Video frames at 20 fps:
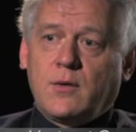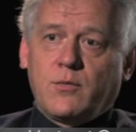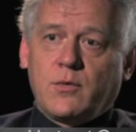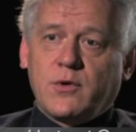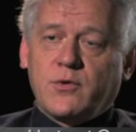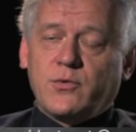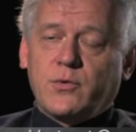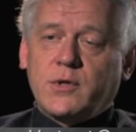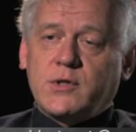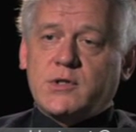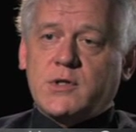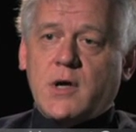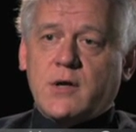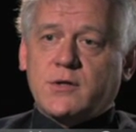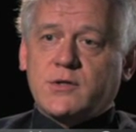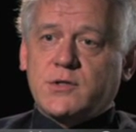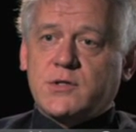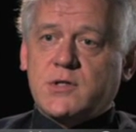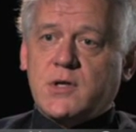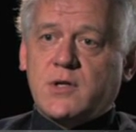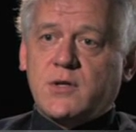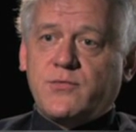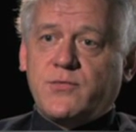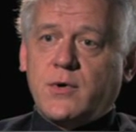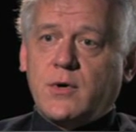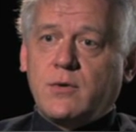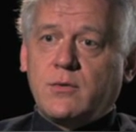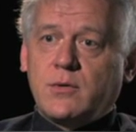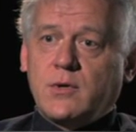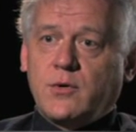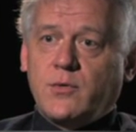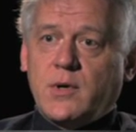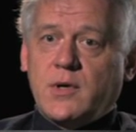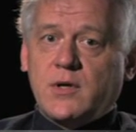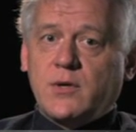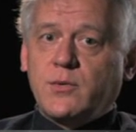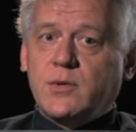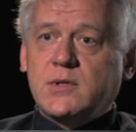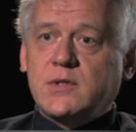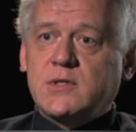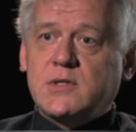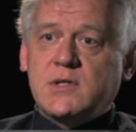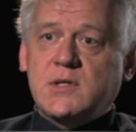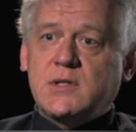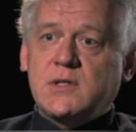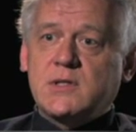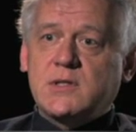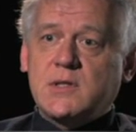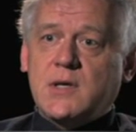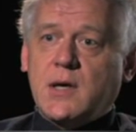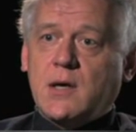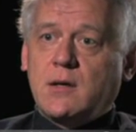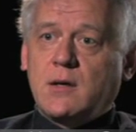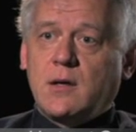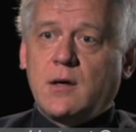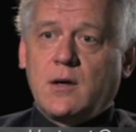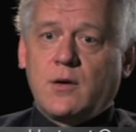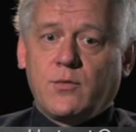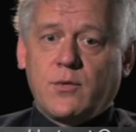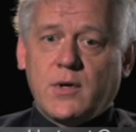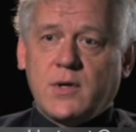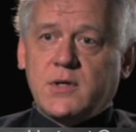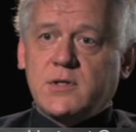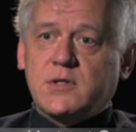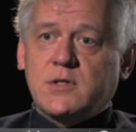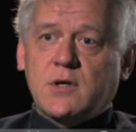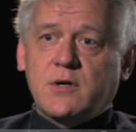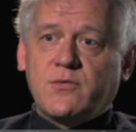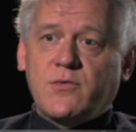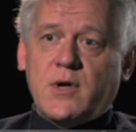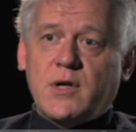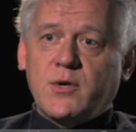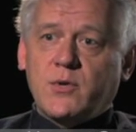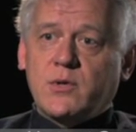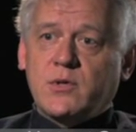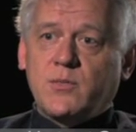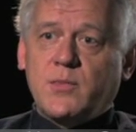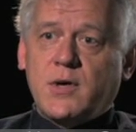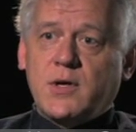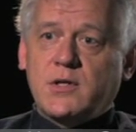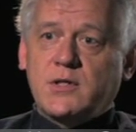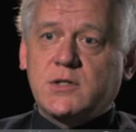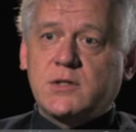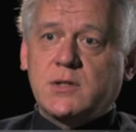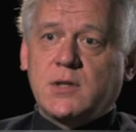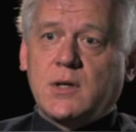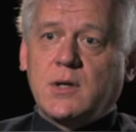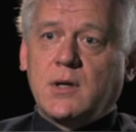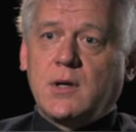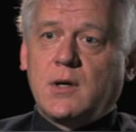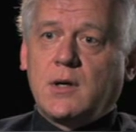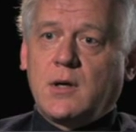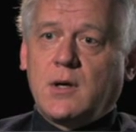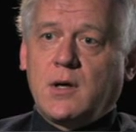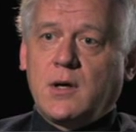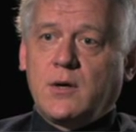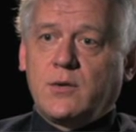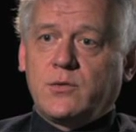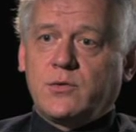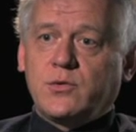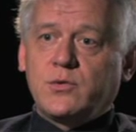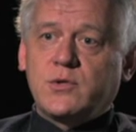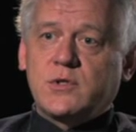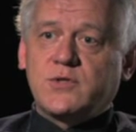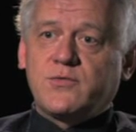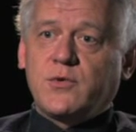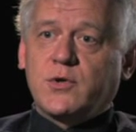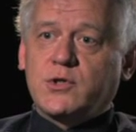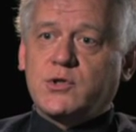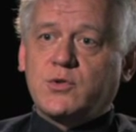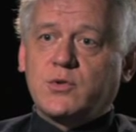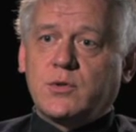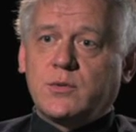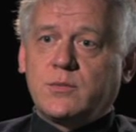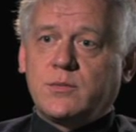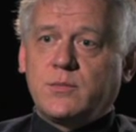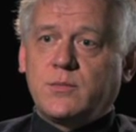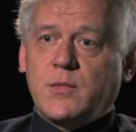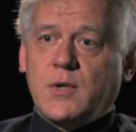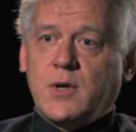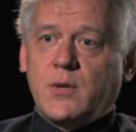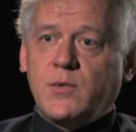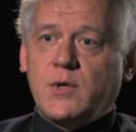one of the REACH doctors is on the phone and ready to read the C T scan, ready to start evaluating the patient uh, through this virtual uh,